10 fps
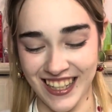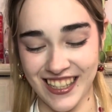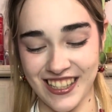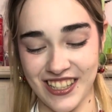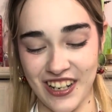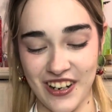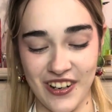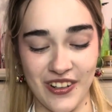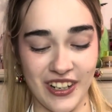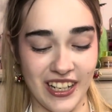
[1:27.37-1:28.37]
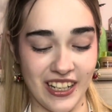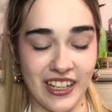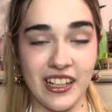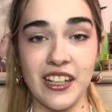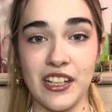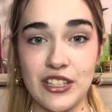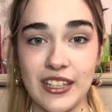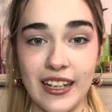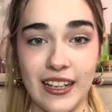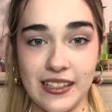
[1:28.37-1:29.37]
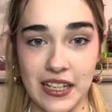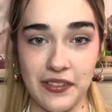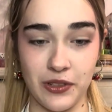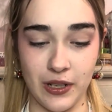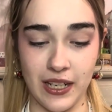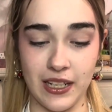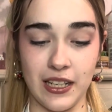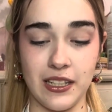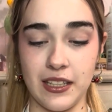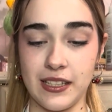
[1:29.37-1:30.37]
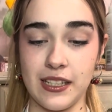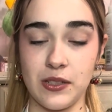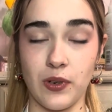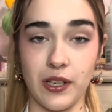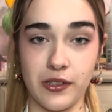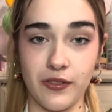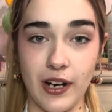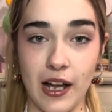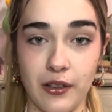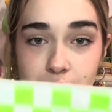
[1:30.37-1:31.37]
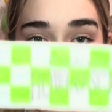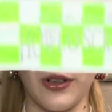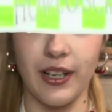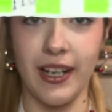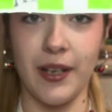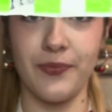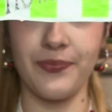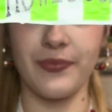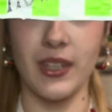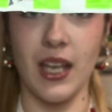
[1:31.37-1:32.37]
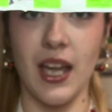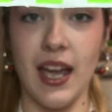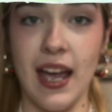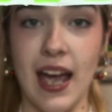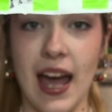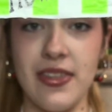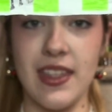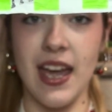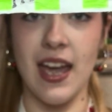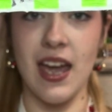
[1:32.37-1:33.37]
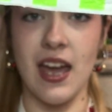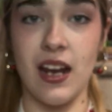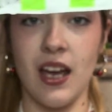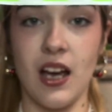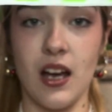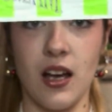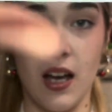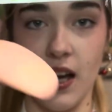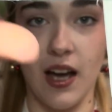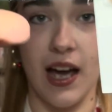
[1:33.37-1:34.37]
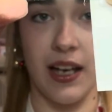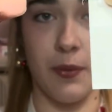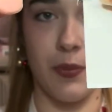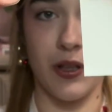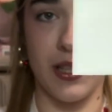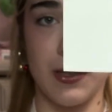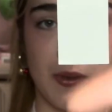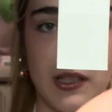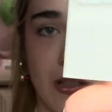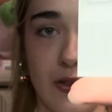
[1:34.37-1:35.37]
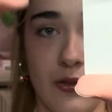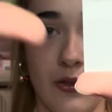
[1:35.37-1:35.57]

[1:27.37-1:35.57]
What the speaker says: So here she is. I've created, this is what I use for Hello Scream. And then I put this piece of